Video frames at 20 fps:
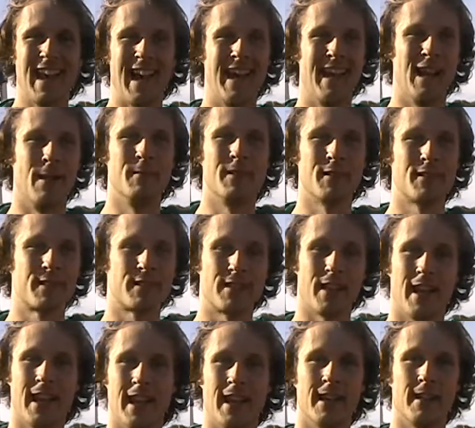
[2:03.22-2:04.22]
And I'm just
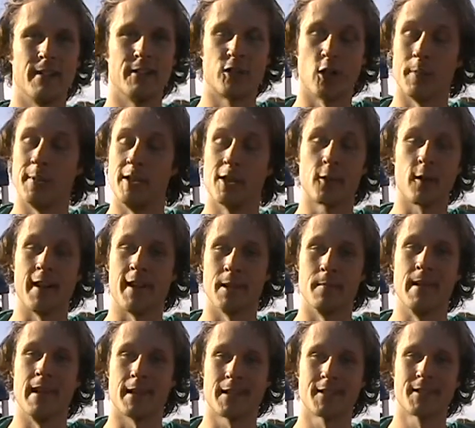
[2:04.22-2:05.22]
a
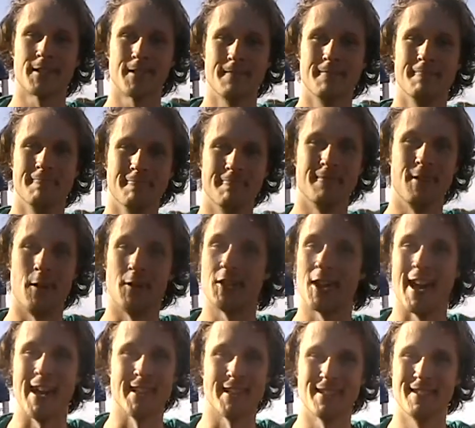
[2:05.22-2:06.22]
German-Ukrainian mix. No
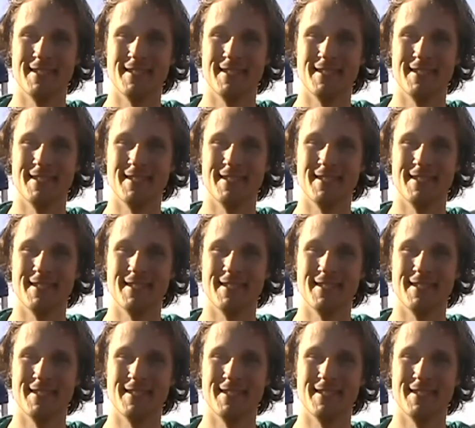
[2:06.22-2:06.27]
giant.